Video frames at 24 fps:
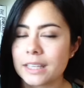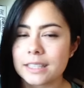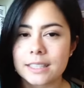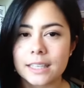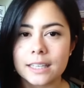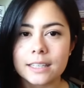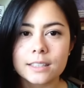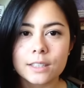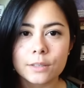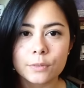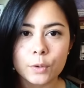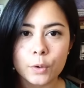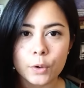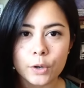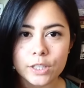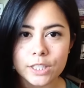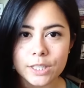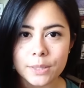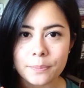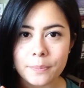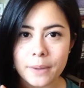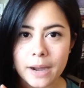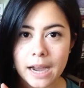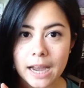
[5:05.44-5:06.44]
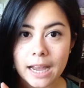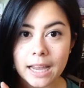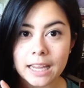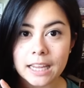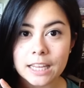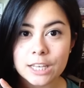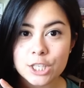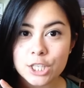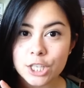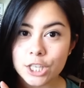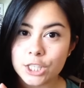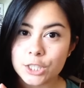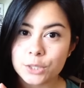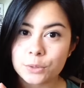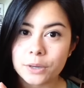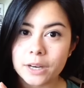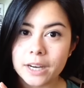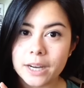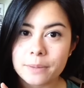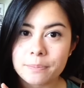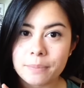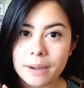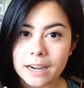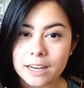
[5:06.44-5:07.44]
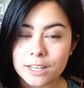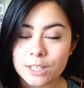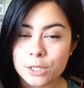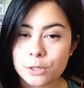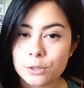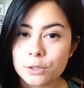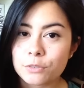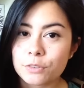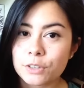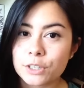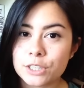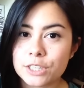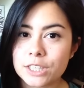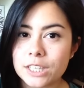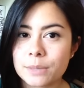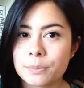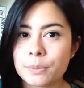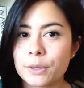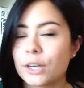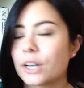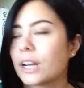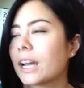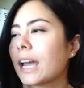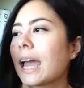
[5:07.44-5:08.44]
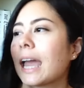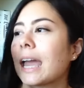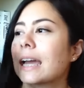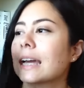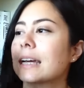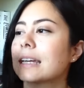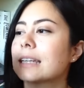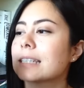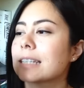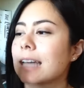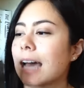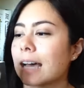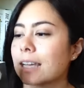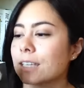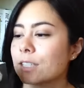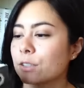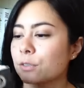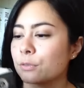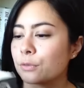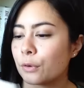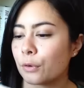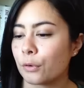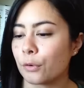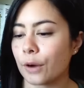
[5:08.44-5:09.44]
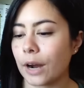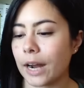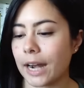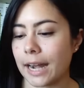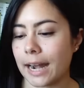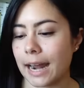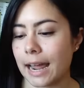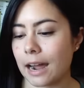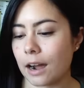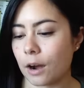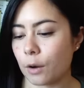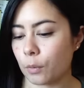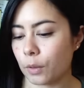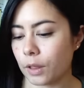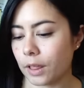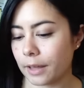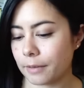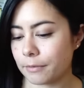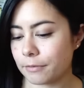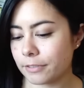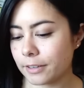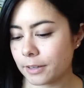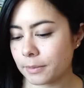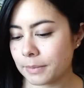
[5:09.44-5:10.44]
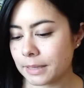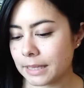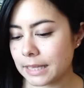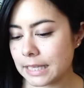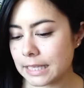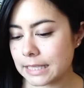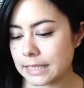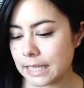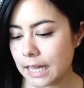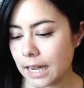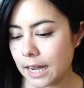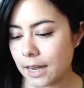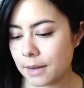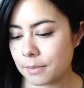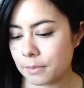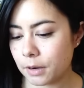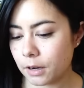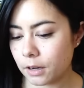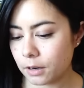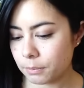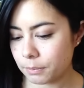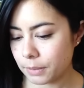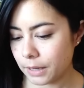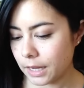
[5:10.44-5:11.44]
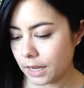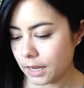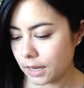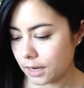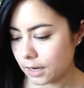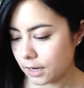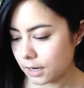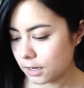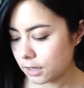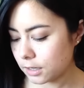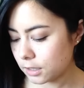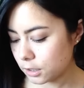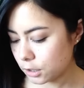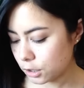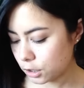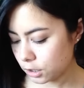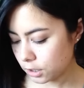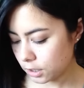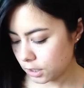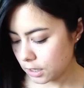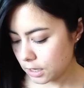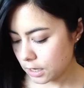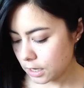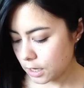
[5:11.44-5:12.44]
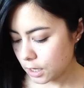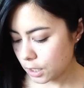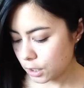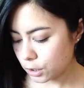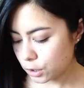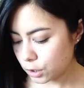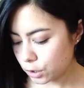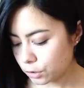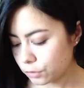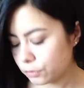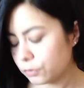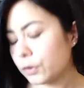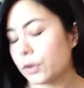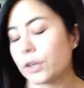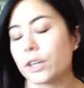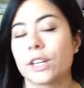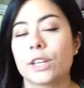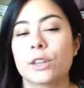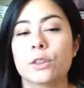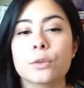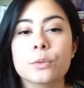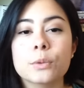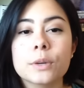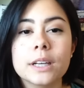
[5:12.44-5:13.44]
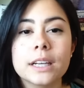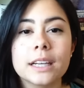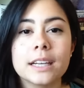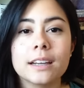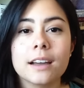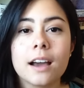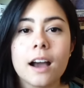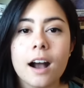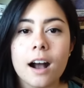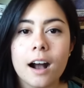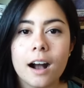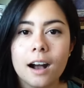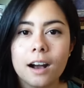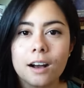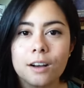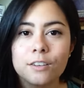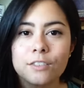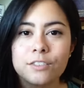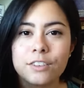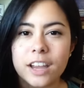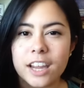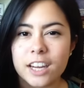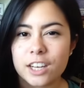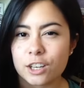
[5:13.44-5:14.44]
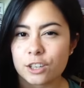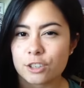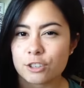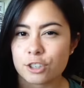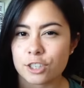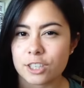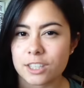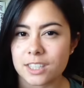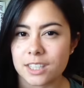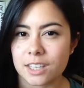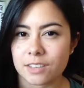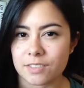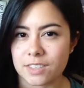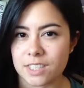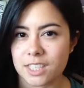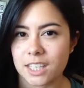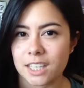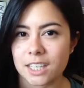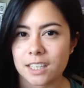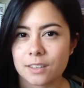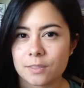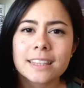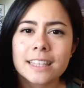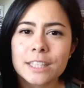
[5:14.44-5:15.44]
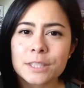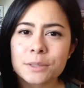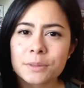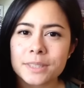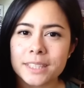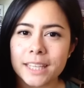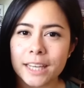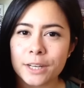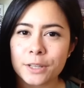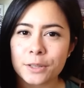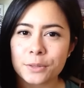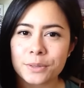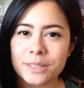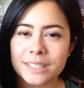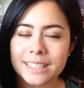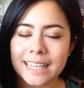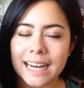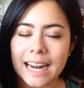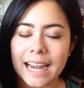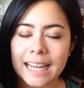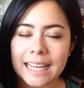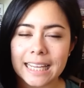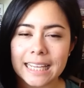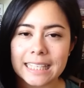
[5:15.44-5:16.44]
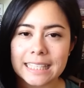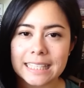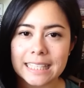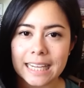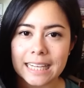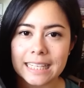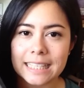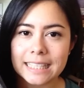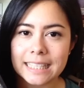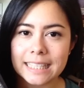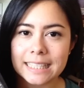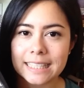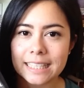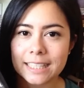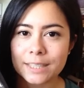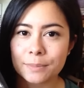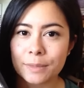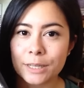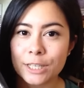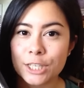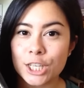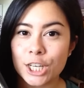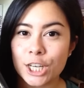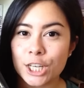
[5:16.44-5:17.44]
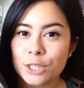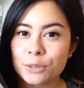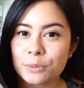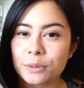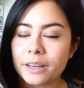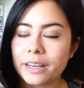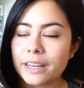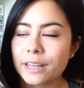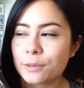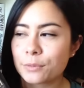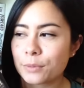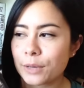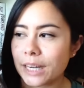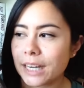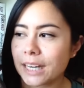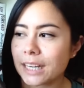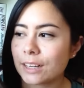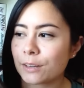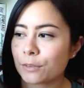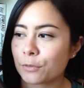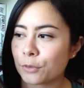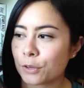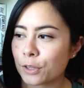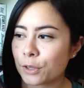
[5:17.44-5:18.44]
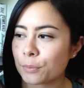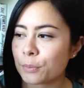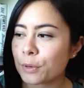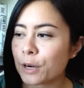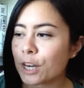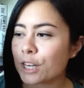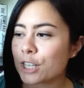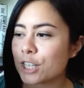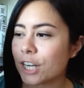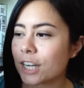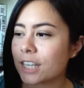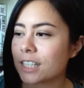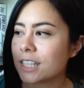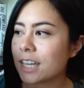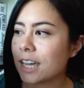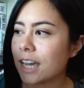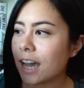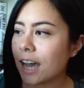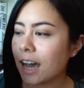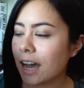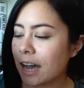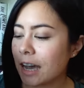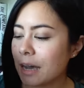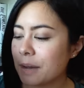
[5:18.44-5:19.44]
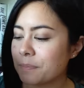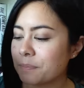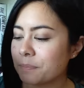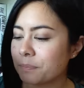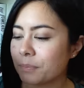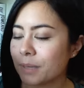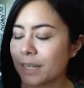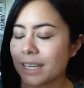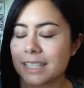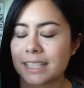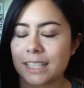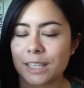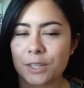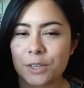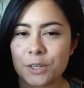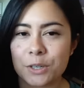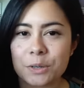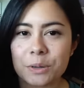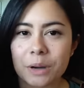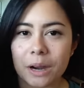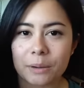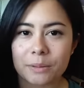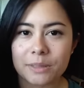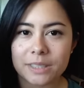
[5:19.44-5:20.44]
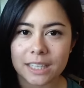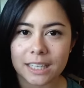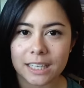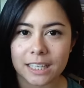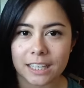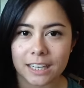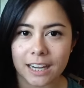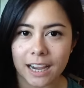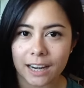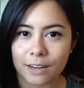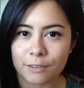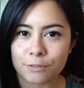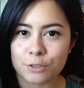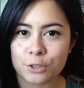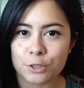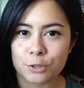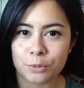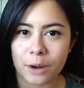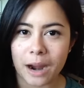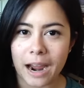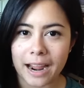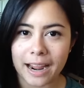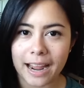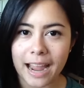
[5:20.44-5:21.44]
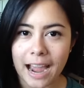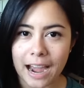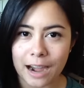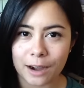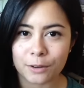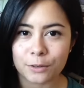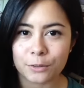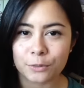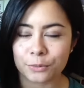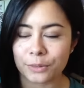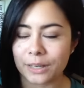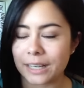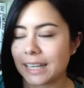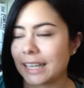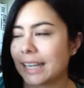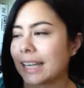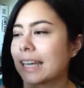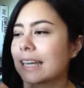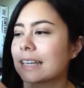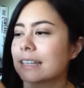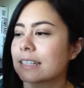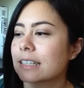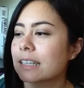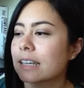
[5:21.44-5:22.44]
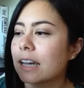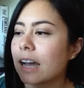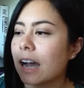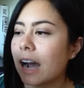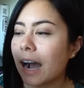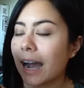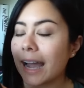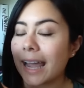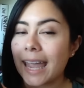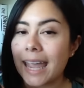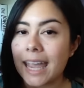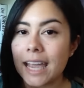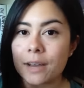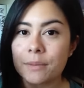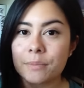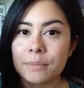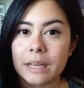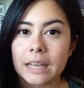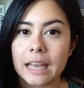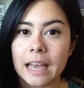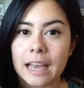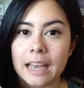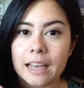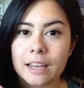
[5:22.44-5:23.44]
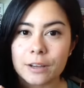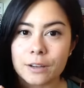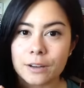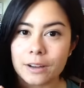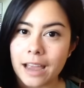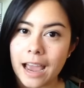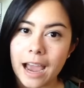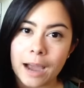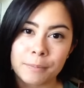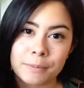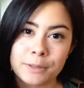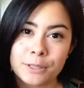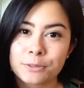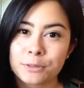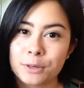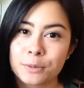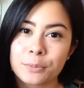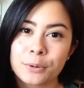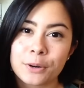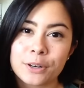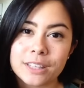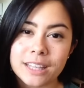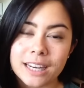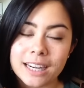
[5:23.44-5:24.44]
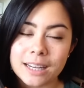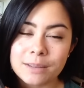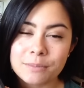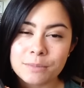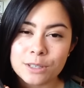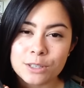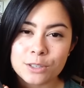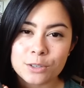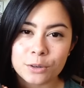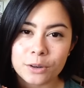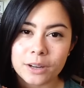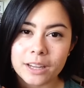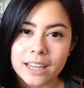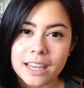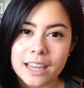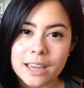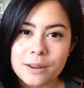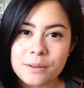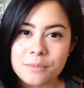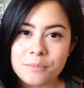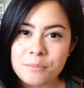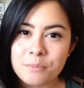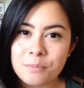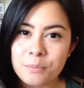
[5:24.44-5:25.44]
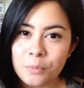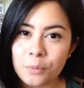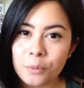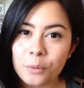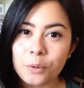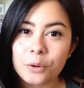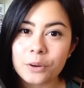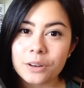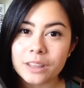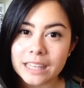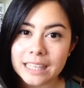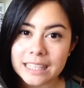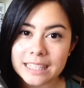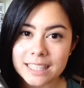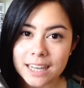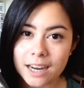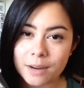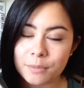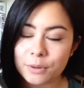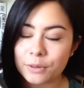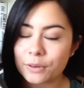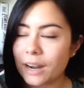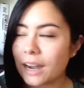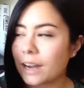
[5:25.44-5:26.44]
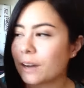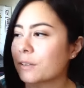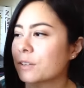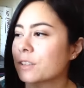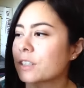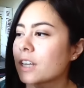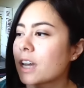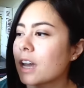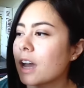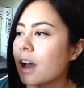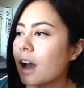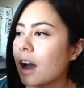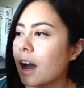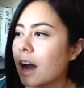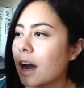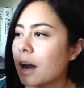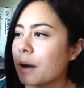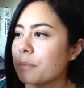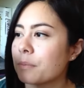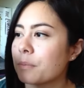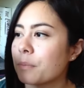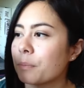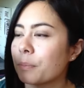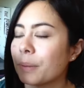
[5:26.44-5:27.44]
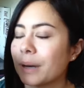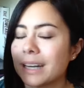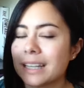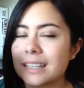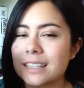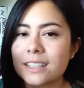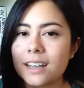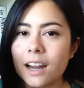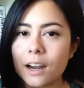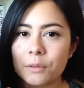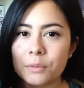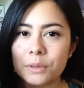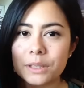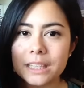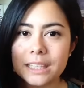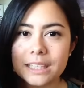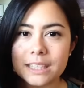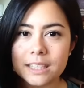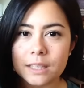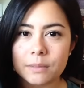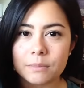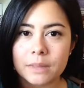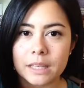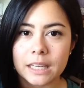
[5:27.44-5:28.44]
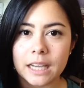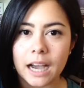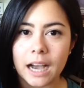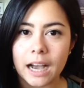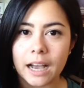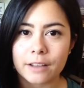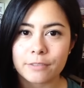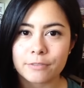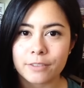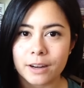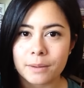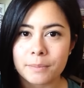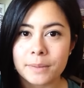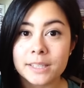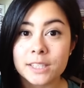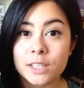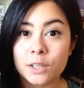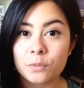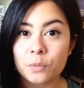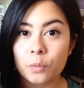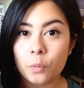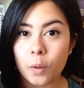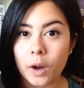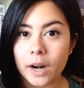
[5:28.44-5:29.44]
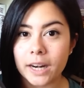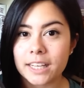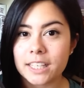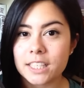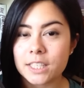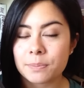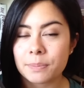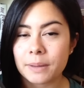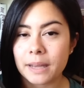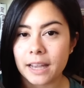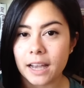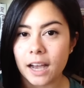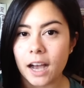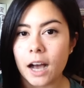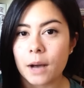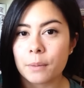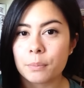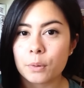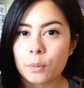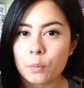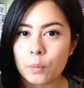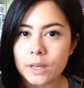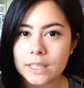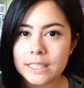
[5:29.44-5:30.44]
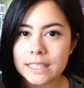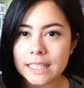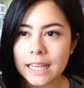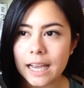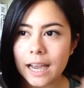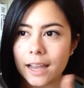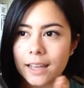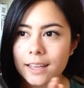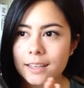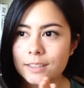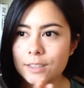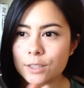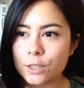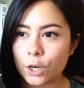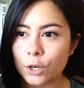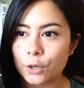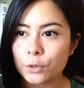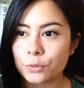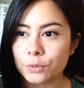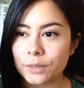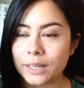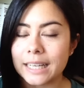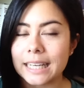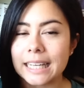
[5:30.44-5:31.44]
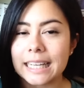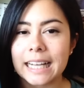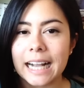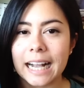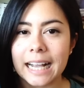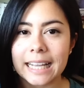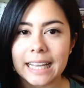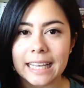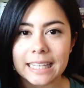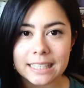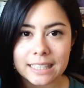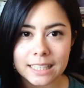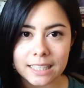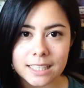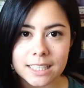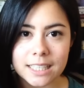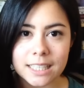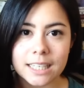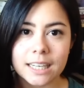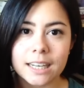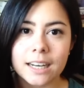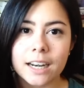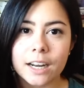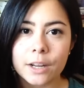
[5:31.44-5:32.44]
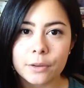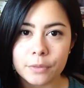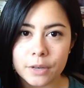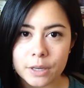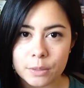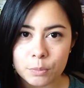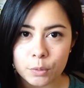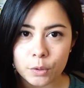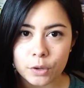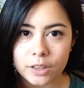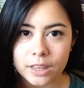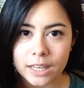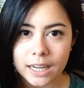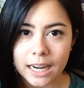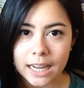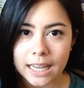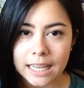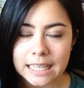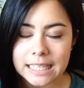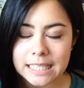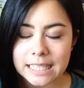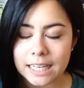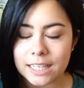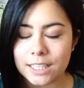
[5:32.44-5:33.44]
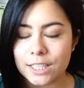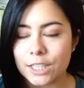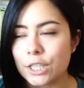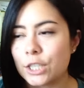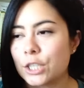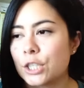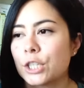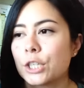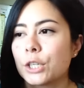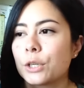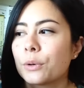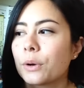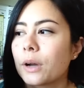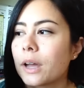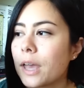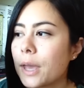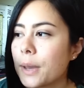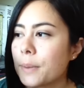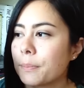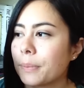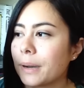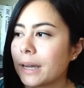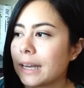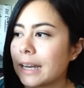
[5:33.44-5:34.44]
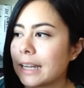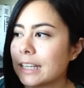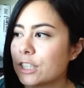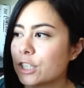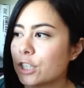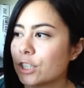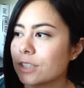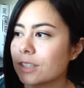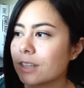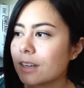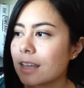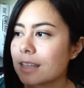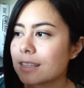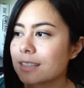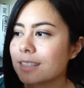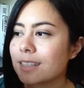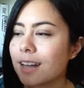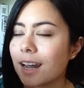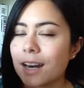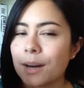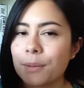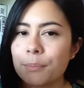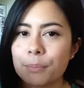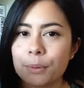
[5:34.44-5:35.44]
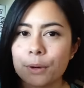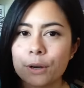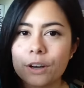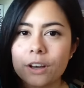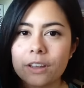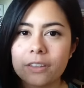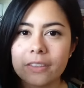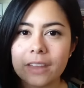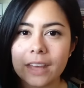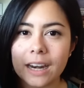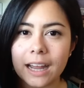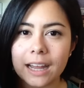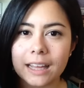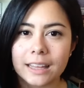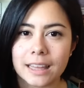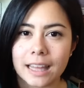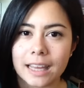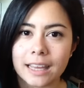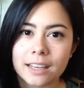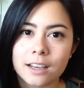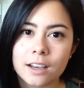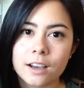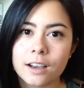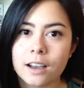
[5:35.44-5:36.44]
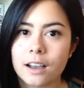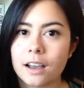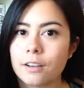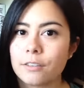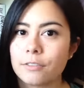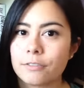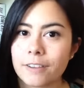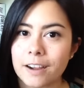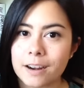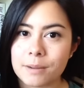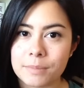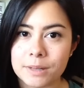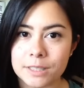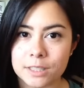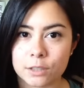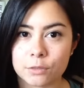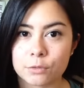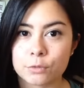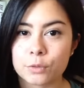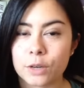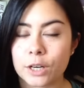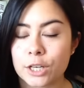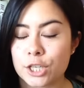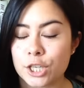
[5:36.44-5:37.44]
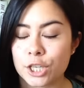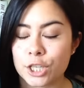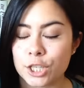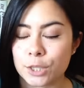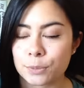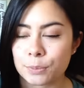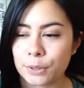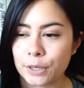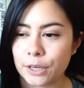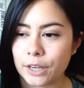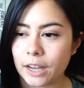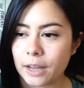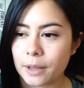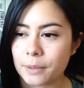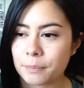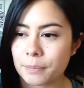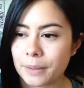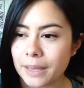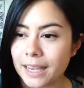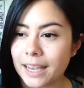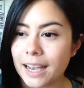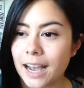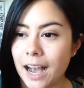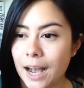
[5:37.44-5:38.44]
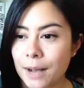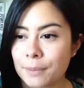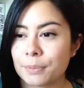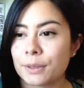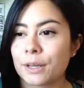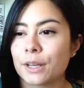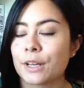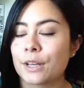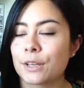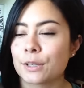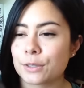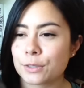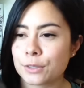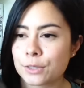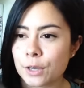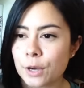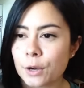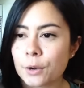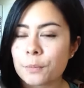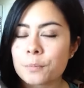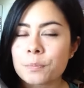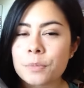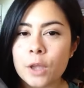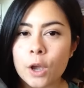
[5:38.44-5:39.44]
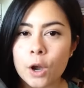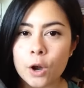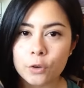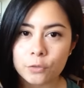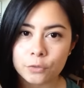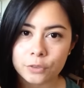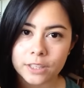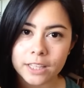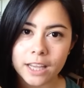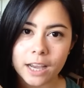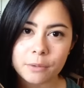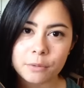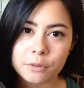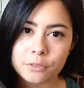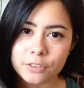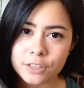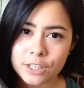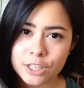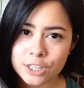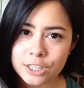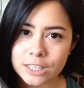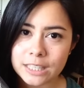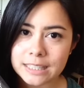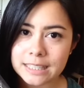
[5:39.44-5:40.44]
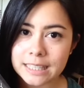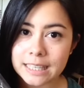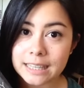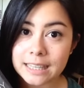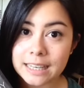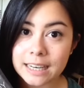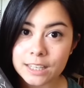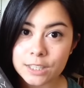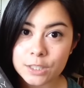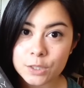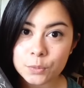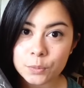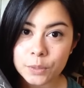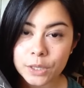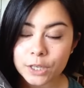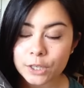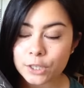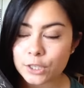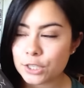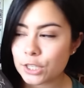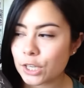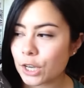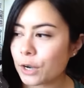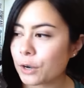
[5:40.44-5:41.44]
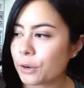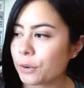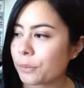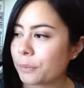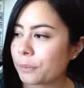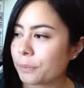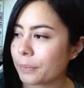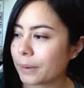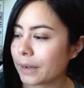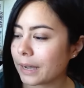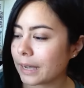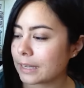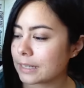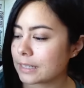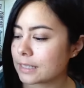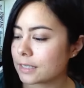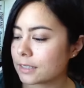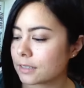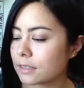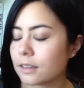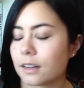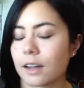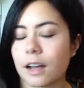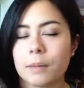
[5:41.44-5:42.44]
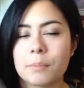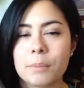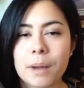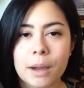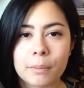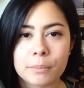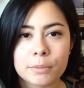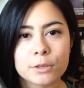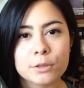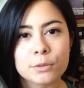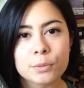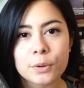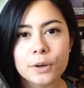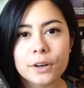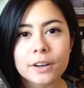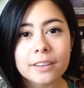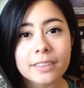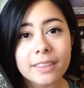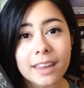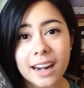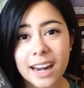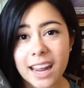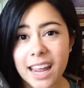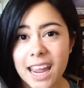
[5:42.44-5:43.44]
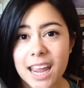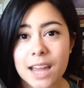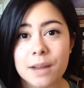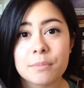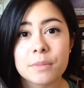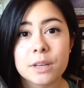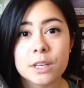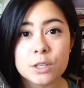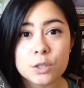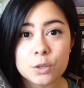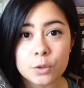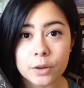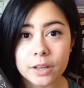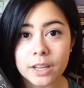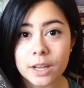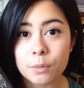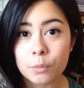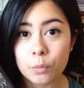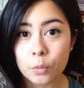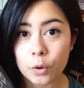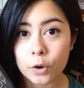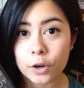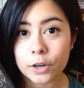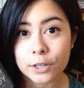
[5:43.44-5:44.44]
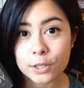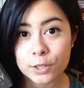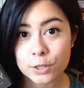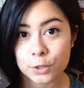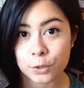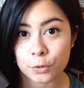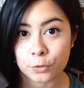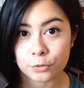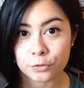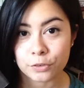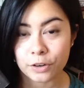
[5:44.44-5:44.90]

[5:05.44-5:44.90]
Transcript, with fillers: this is, of course, my January back to university book, and as of right now, while I'm filming this, I am on page two forty-three of eight hundred seventeen. This is kind of the reason I assigned this as my January read for the project, um, because I knew I was going to kind of drag out reading it. I am happy to report that I am enjoying it more this time around, um, but it's not really something I find myself wanting to pick up. Once I start reading, I get sucked in and I read more than I intended to, but it's just, it's not a book that I like find myself rushing to pick up. So hopefully I will finish this in the next week or so, but I'm happy to report that I am enjoying it more so